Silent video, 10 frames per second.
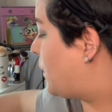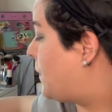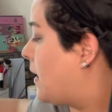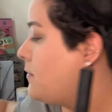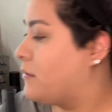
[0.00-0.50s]

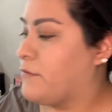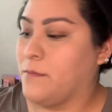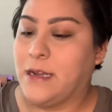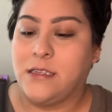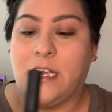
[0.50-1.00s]
primer from
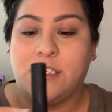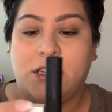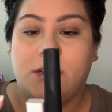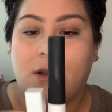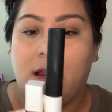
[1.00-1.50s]
Natasha
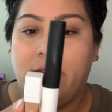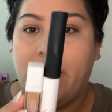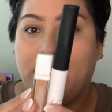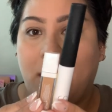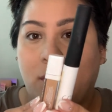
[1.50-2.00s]
Denona that
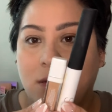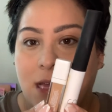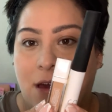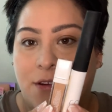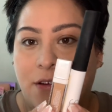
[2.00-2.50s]
I'm almost
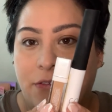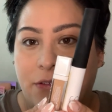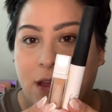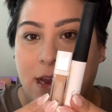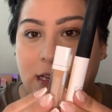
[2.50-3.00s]
out of,
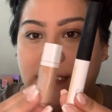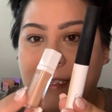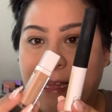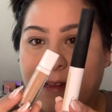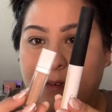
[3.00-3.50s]
and it's
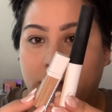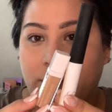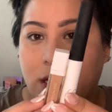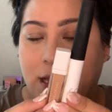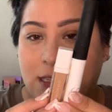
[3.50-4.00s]
like
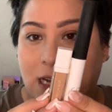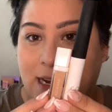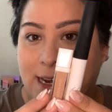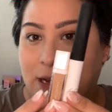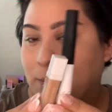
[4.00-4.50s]
really
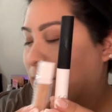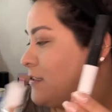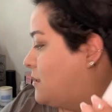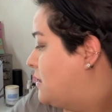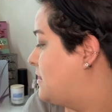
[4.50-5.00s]
tiny compared
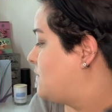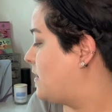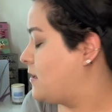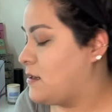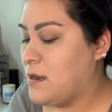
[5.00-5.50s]
to this
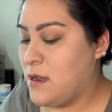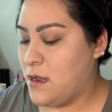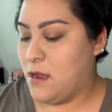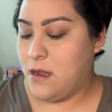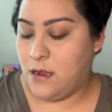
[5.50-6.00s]
one.
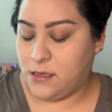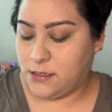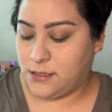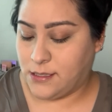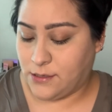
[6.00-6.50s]

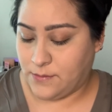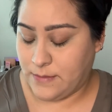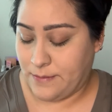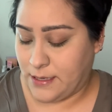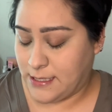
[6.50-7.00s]
So
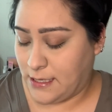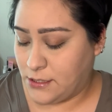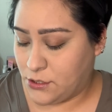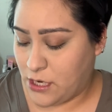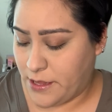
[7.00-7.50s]
I'm excited
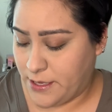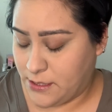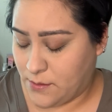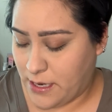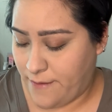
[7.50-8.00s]
to try this
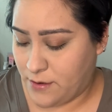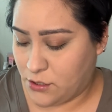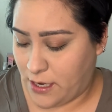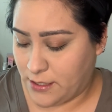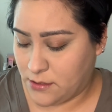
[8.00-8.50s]
one. I haven't
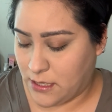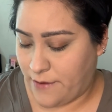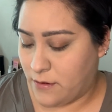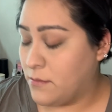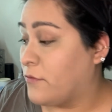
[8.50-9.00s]
tried this one
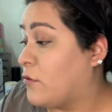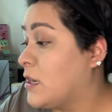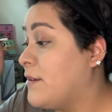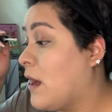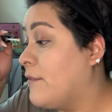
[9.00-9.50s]
ever before, and
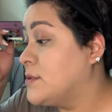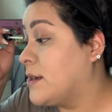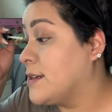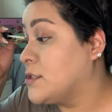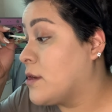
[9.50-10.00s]
I've always
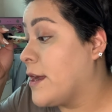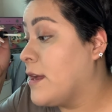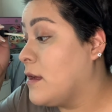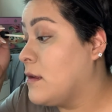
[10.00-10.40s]
wanted to try it.